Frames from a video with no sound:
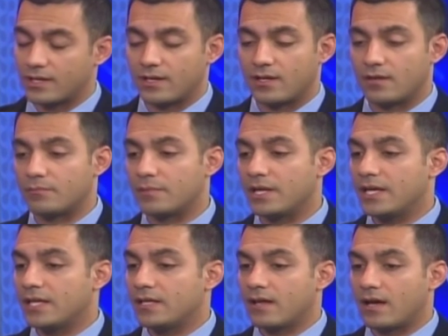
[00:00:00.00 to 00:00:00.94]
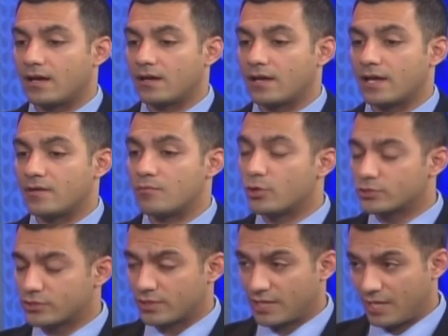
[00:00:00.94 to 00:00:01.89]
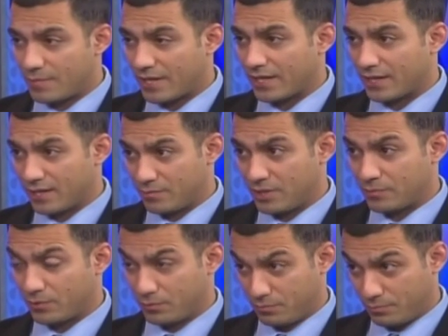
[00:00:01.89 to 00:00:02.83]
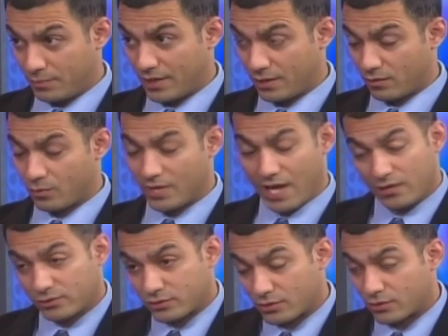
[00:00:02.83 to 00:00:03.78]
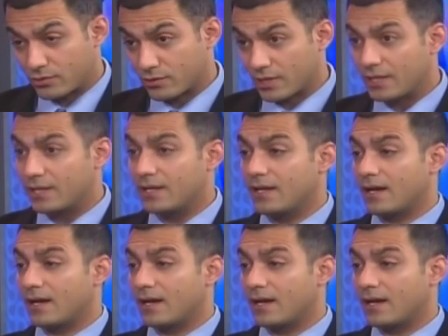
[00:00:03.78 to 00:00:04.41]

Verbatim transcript: Um, uh, and most of the time I can get people better without surgery.